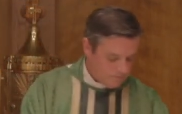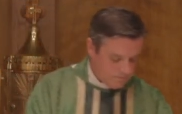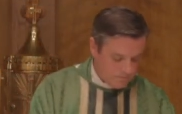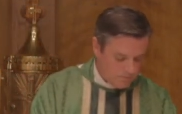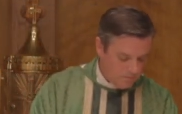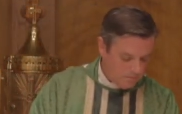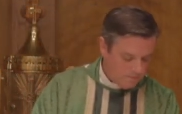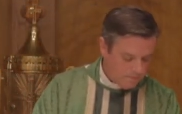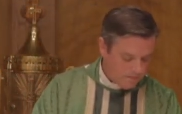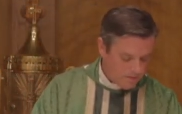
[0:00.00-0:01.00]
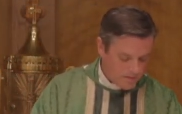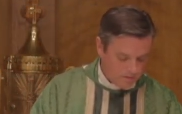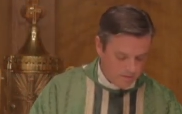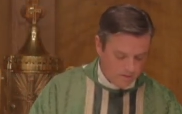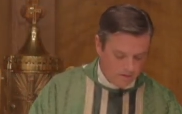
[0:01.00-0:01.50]

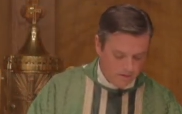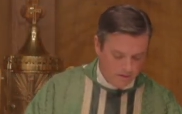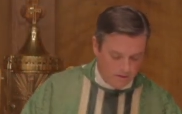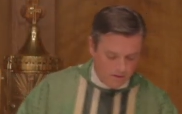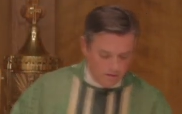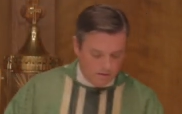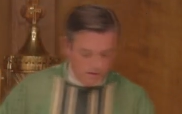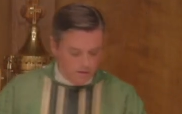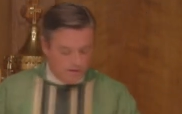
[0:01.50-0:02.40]
(silence)